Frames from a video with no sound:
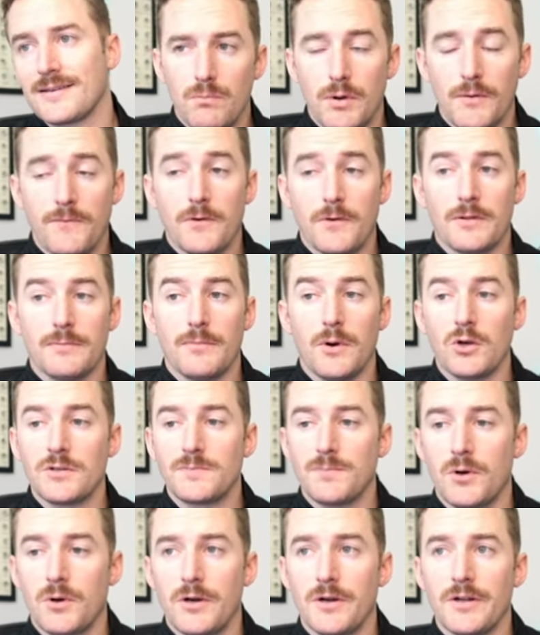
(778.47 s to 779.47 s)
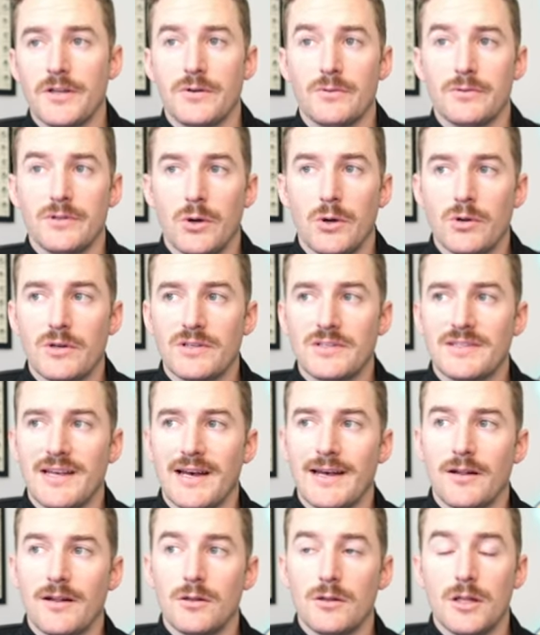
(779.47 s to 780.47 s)
But for the most part, you'll notice
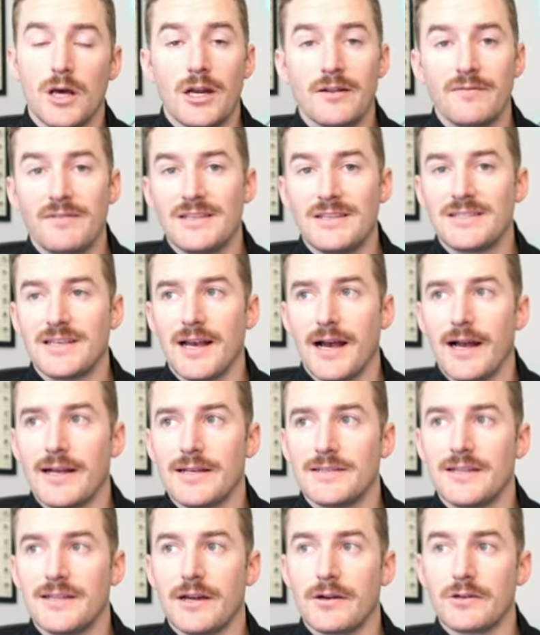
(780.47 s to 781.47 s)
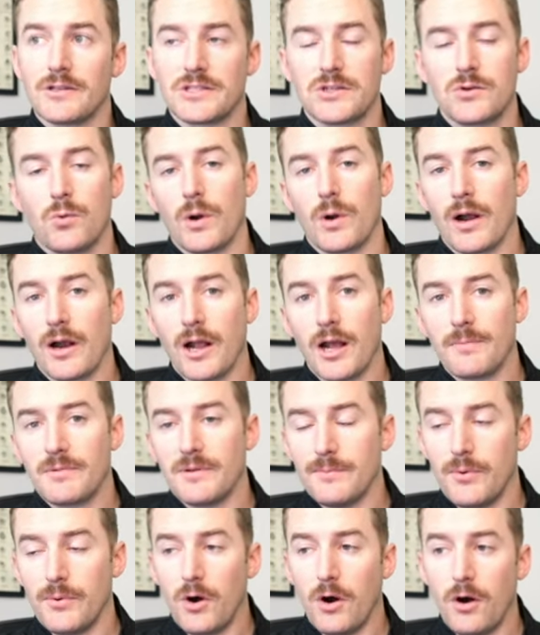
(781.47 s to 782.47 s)
that a lot of these guys that are squaring up the
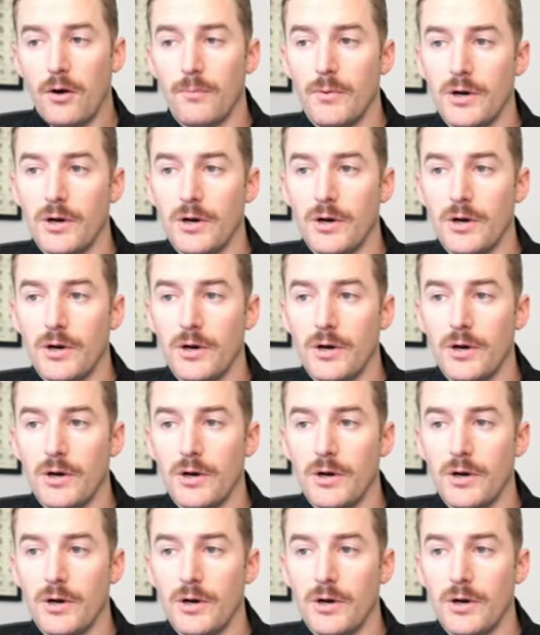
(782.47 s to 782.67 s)
ball